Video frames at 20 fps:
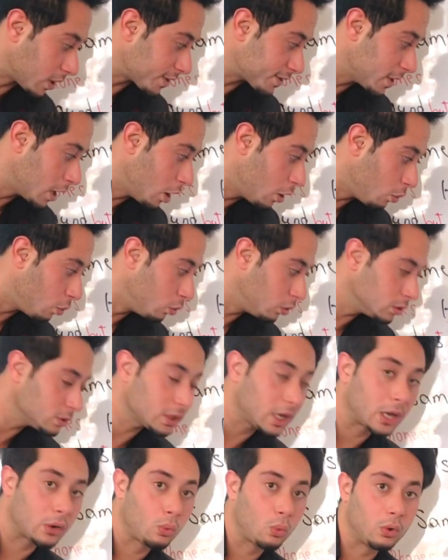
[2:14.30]
is wound
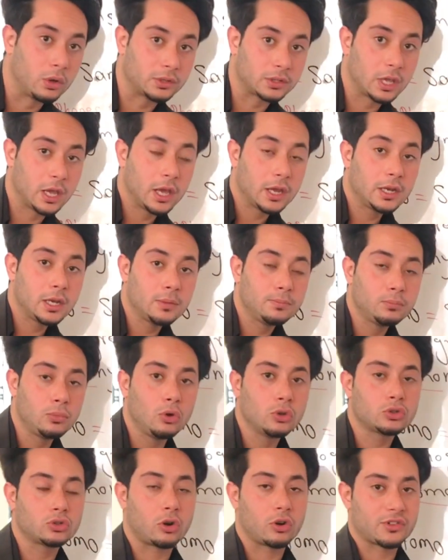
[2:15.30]
and wound, They
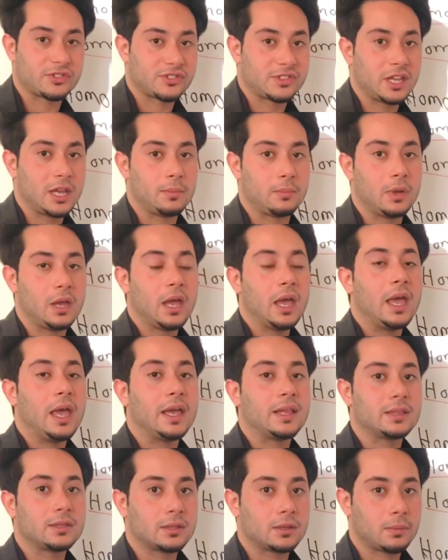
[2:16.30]
both are same
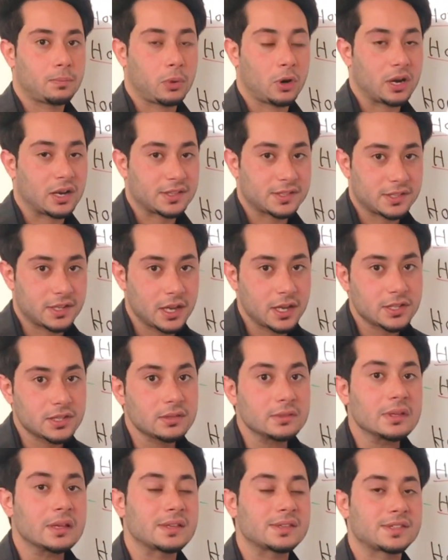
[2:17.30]
in
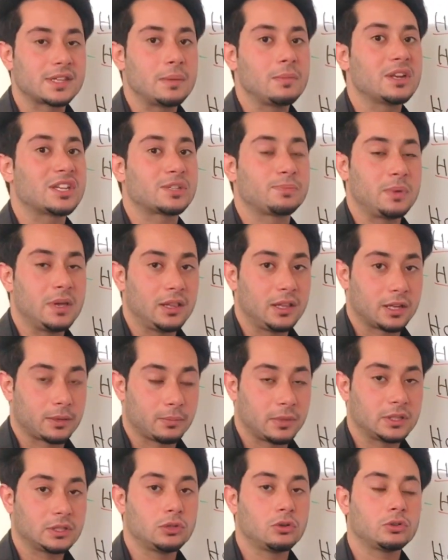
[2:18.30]
pronunciation and same in spelling,
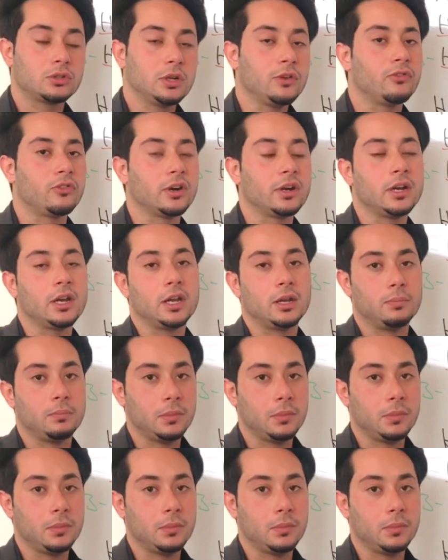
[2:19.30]
but they're different in